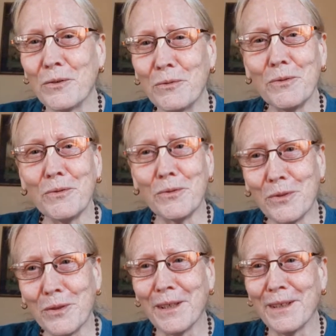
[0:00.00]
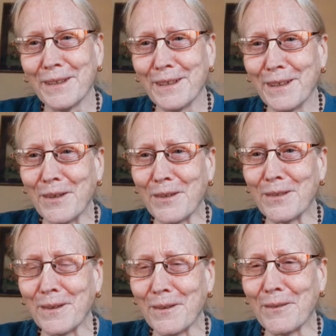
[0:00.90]
Whew. You know,
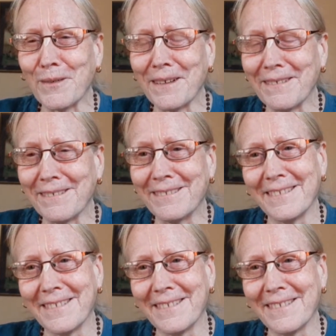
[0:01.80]
so we,